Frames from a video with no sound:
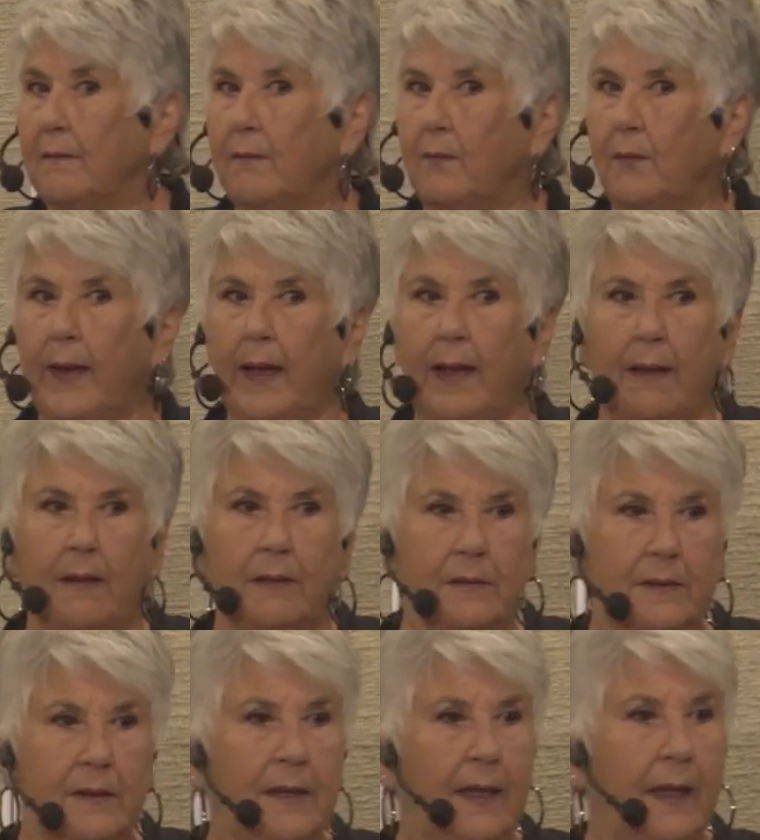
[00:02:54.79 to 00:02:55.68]
Well,
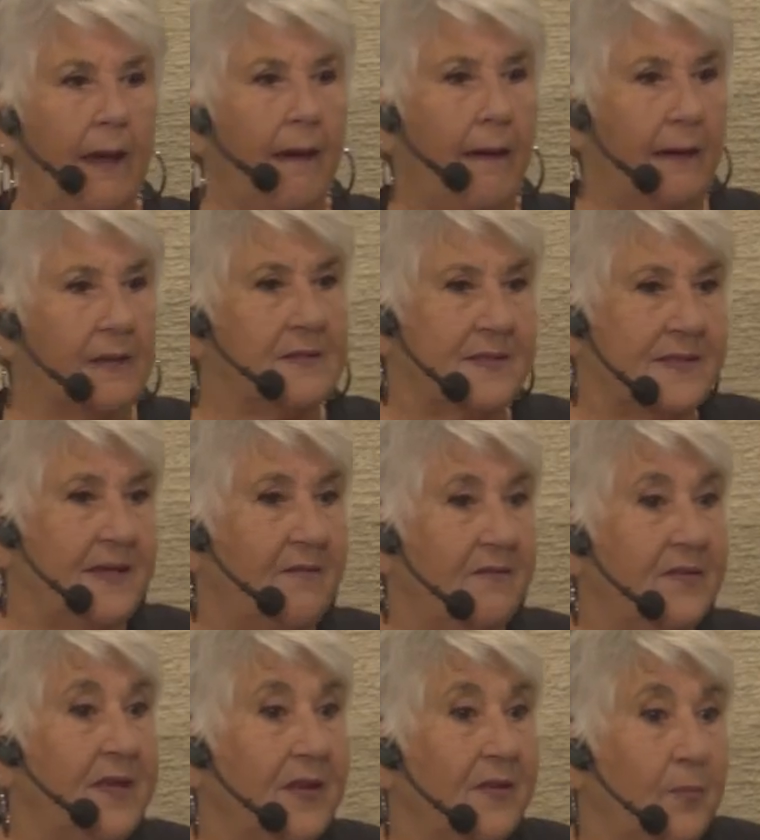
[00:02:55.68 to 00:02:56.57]
yeah,
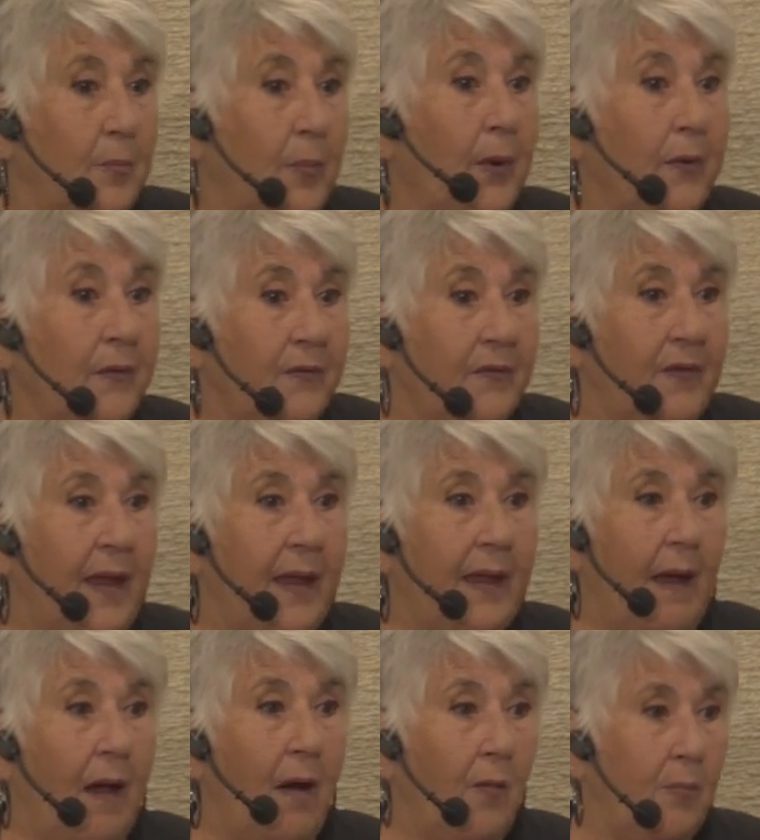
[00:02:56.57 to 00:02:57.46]
70th birthday,
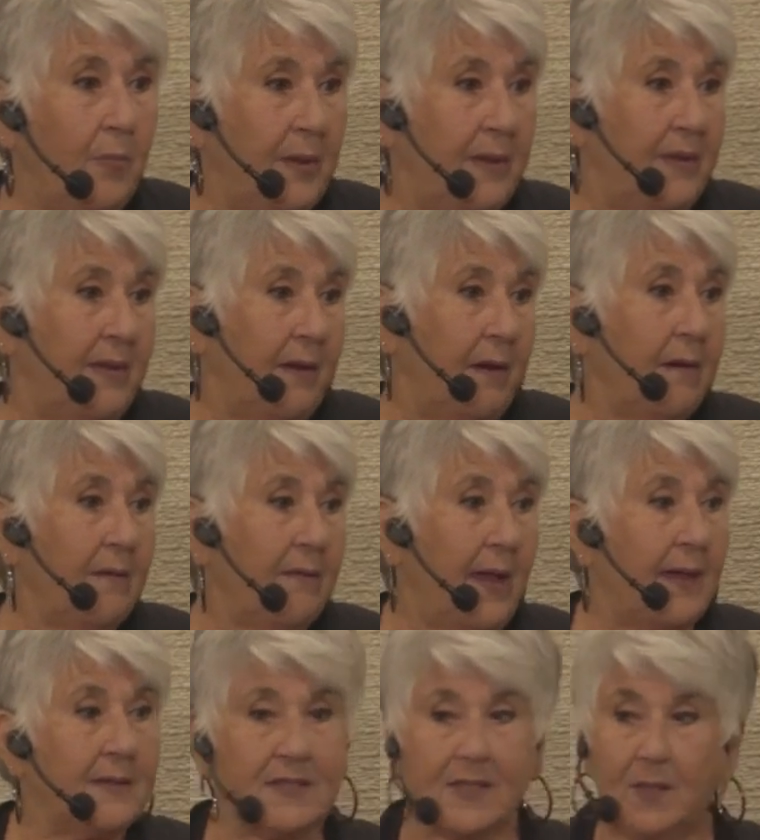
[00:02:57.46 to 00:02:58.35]
I'll be there.
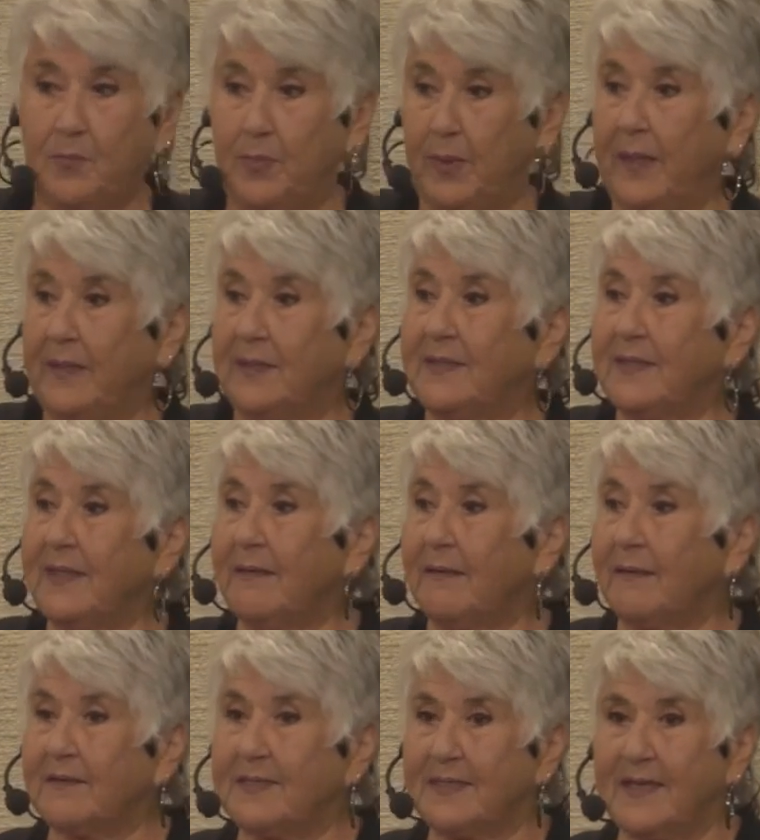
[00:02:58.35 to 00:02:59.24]
That's a big
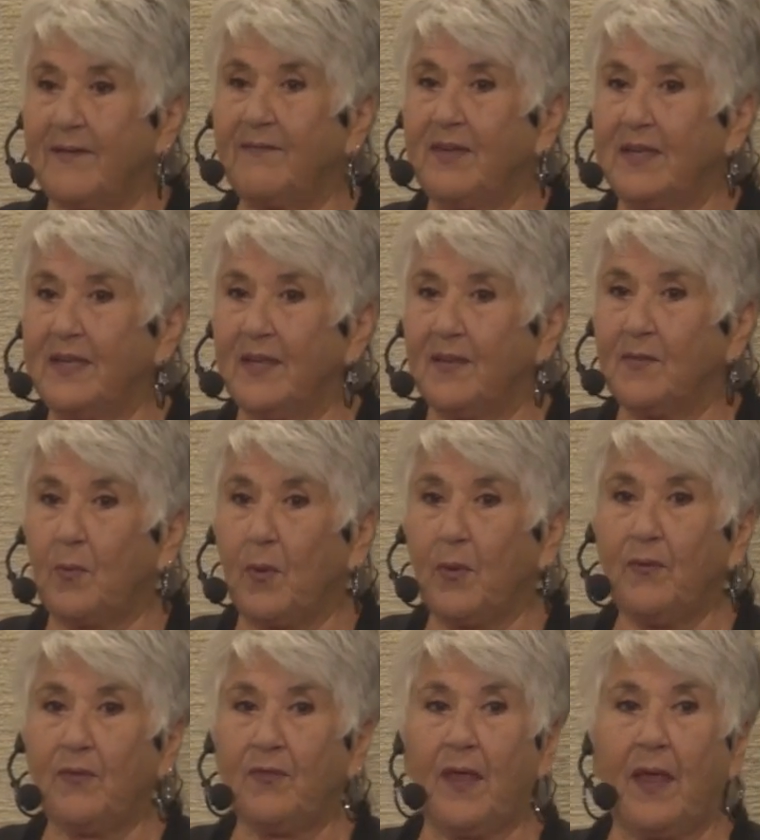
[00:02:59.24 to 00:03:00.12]
deal, 70th
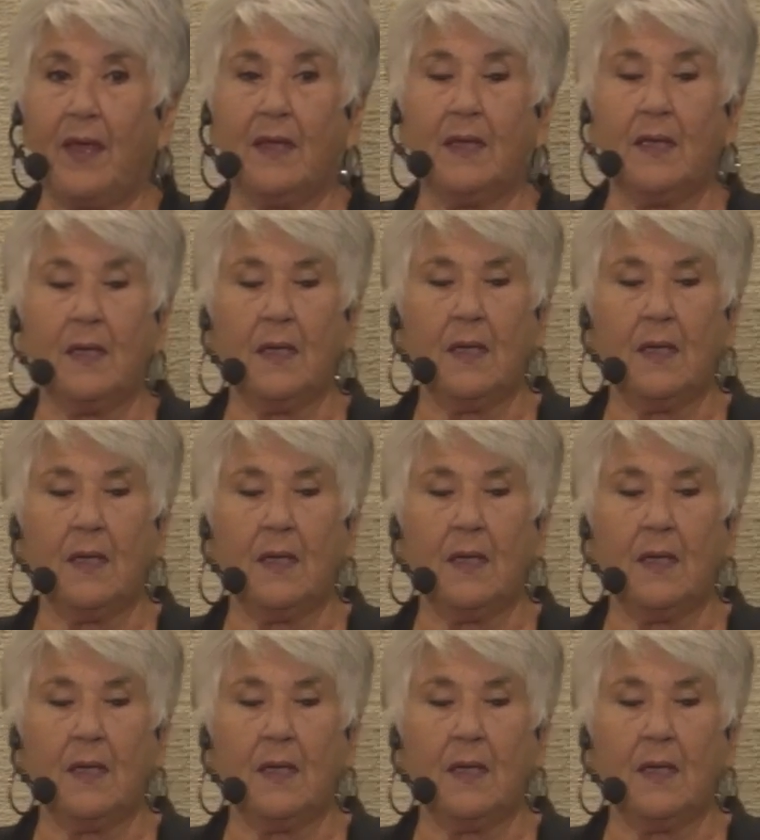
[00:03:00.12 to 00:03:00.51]
birthday.